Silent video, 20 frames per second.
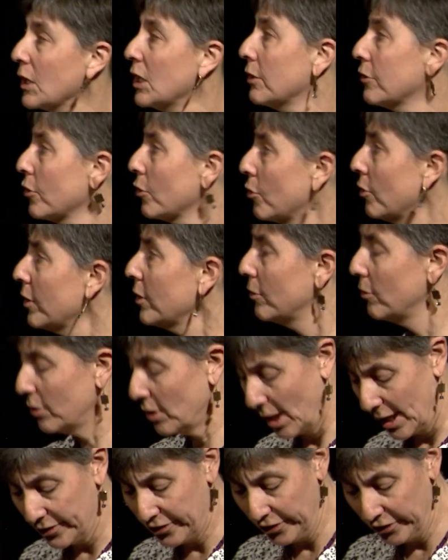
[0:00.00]
So critical
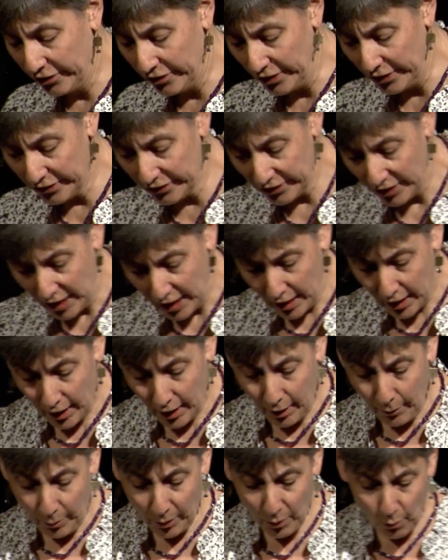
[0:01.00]
consciousness,
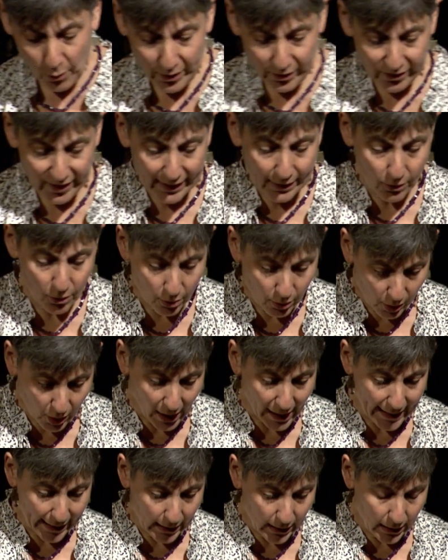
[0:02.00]
but what does that look
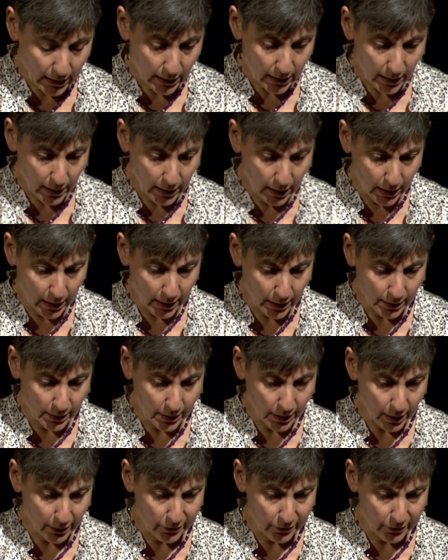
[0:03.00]
like in a